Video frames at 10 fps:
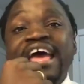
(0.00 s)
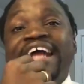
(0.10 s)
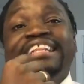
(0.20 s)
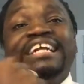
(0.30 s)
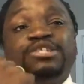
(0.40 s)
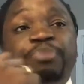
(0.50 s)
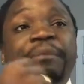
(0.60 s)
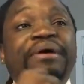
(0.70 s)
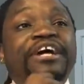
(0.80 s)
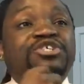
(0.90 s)
and that is
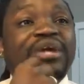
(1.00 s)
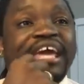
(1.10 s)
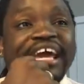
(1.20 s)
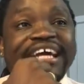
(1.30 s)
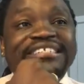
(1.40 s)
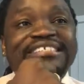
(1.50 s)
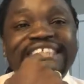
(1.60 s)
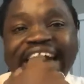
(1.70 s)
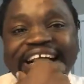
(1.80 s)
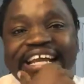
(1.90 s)
prepared to hear
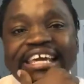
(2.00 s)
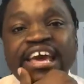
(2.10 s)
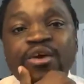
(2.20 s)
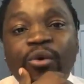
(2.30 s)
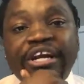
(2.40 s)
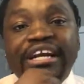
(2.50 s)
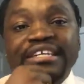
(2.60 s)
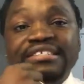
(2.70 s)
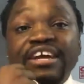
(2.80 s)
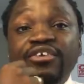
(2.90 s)
exactly what it
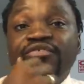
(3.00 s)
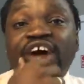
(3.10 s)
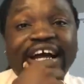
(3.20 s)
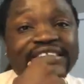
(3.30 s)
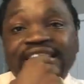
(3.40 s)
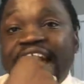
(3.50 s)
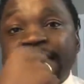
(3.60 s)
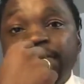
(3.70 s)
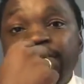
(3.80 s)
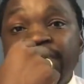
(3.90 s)
is that you you've got to
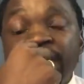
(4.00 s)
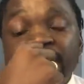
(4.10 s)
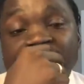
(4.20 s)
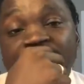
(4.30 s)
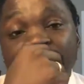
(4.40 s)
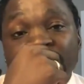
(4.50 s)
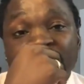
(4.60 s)
say, you know?